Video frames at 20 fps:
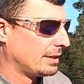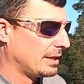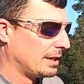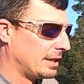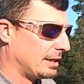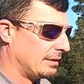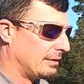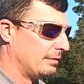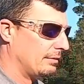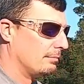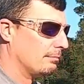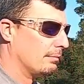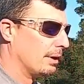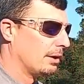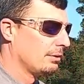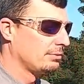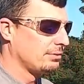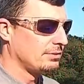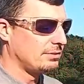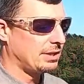And
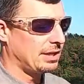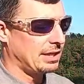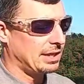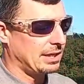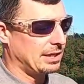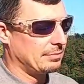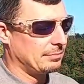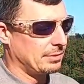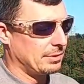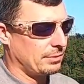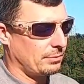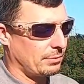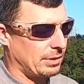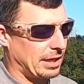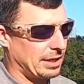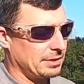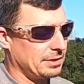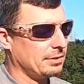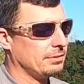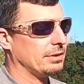most of the time when
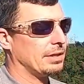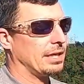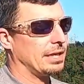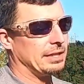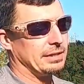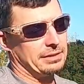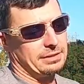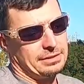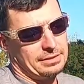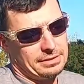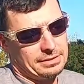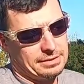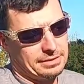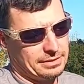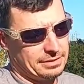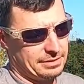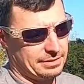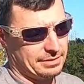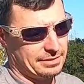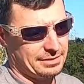I do that,
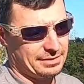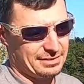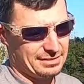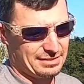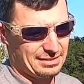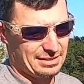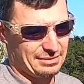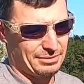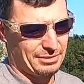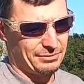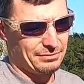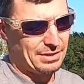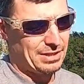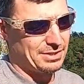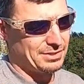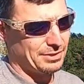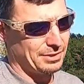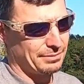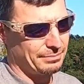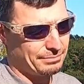if the
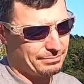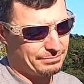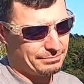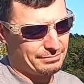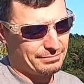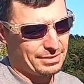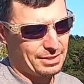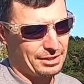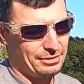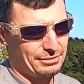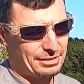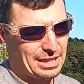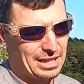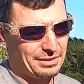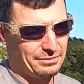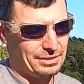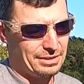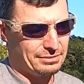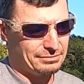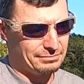fish are,
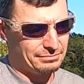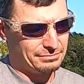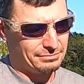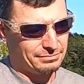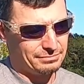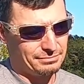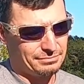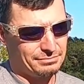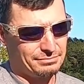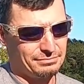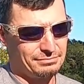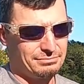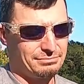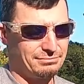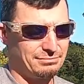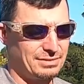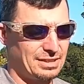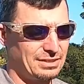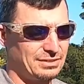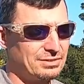even
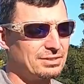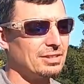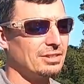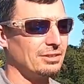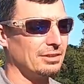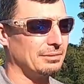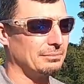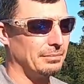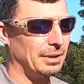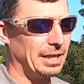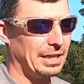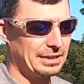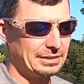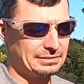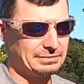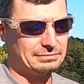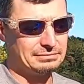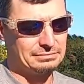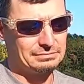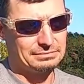considering
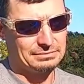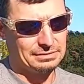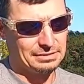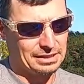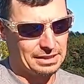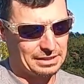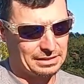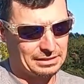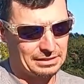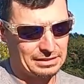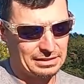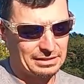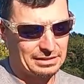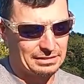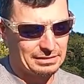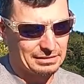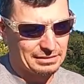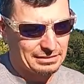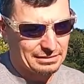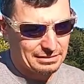biting, then
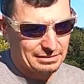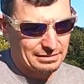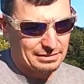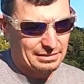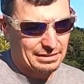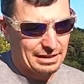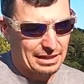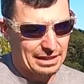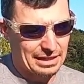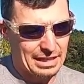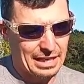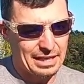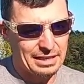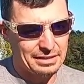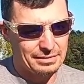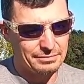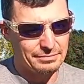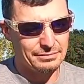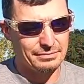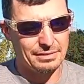
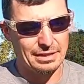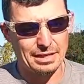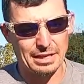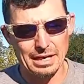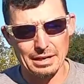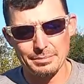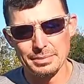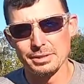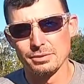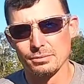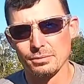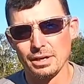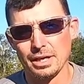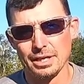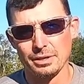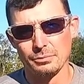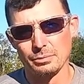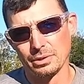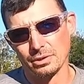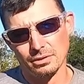I'm in the
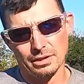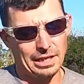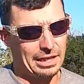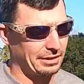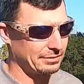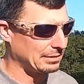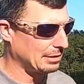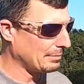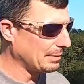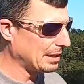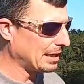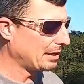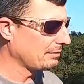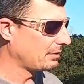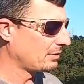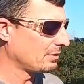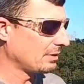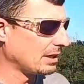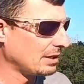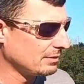right wheelhouse. I might have
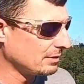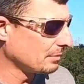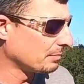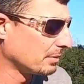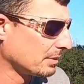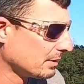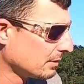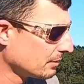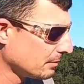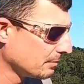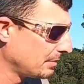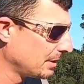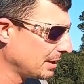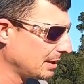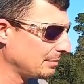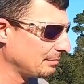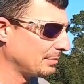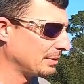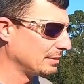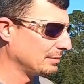to change up a little
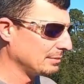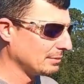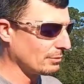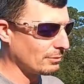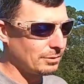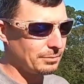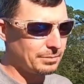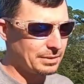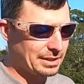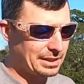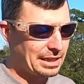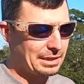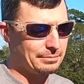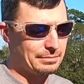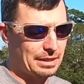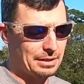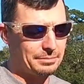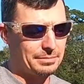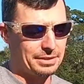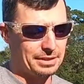bit, but normally I'm
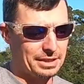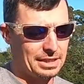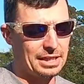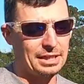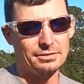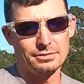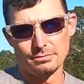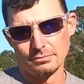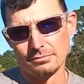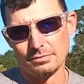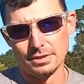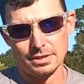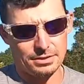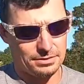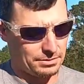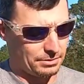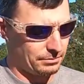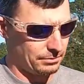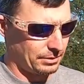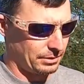going to catch some
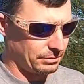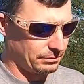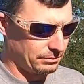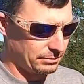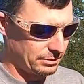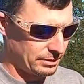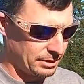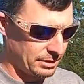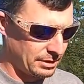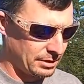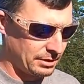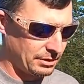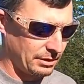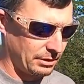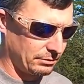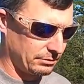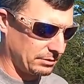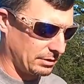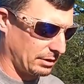fish on those